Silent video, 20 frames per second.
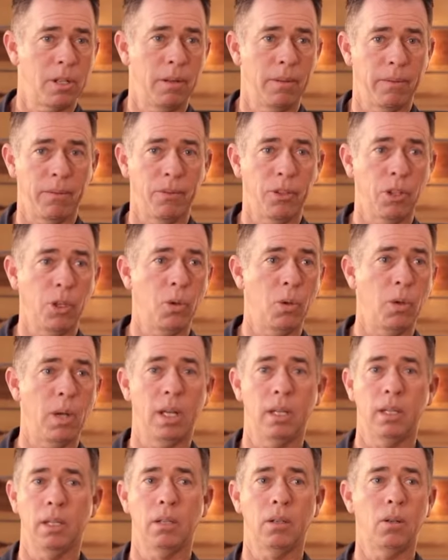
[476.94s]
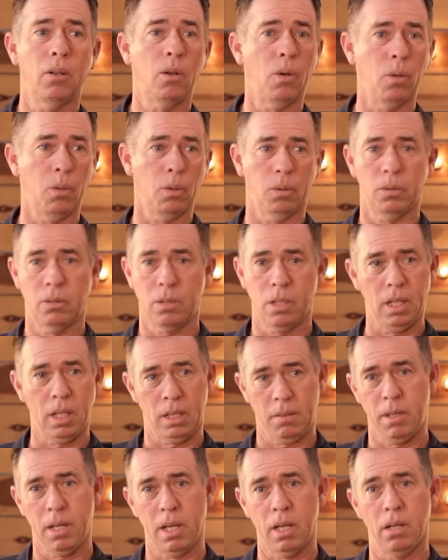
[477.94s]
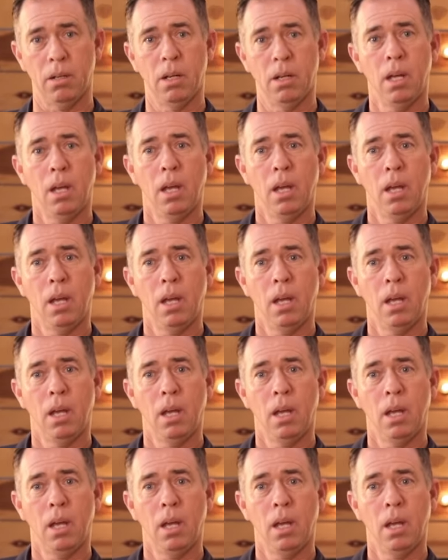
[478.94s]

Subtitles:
of you and the whole team. Now,